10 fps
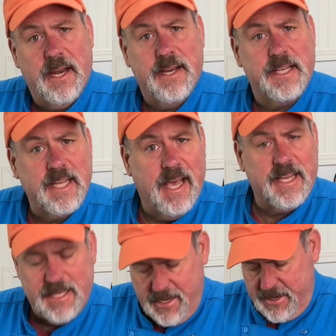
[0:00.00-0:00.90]
an exact
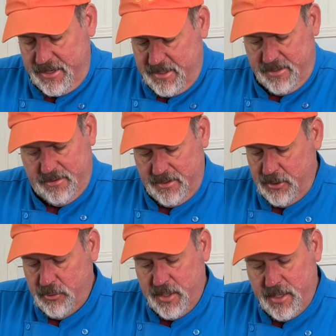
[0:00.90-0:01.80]
science.
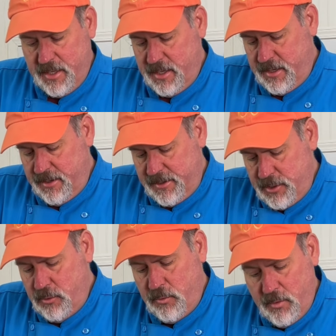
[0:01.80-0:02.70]
You can
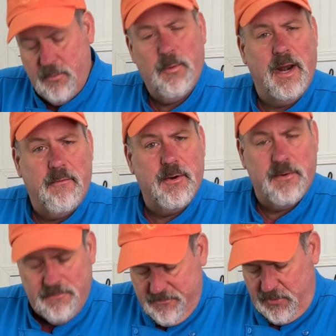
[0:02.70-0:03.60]
do
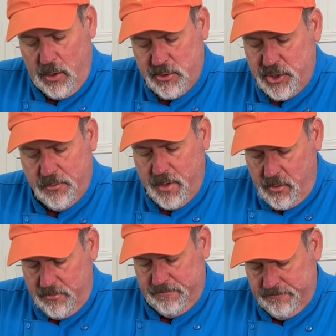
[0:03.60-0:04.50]
whatever floats your boat.